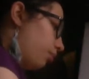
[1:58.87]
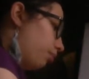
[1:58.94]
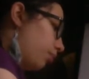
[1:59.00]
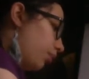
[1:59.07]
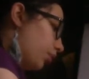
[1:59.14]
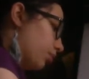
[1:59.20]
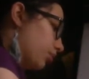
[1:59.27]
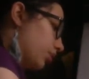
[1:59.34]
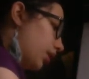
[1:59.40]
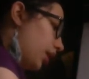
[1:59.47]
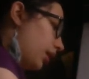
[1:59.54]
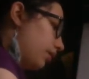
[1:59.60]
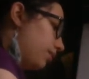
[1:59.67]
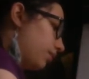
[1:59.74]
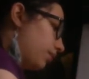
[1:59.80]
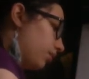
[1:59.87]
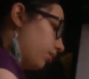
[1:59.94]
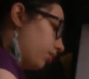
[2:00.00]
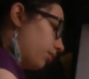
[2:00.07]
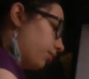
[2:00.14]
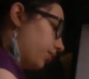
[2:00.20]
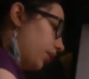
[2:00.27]
plus f
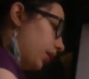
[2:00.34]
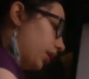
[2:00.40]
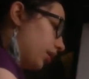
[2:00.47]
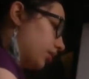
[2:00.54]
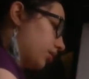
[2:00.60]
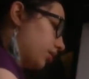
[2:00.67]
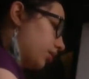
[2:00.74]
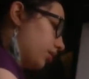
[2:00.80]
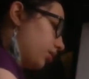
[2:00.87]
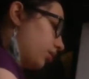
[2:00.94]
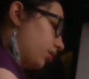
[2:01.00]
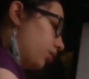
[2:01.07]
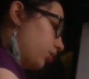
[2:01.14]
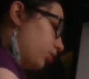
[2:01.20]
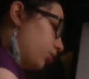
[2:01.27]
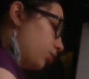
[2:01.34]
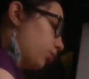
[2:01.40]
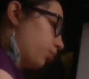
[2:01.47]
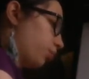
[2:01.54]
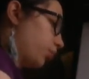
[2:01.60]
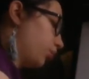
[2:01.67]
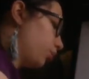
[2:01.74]
of x
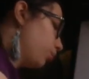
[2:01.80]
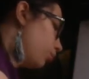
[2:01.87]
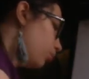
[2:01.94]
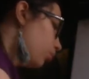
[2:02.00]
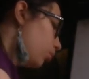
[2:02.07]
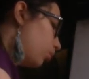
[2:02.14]
sub 2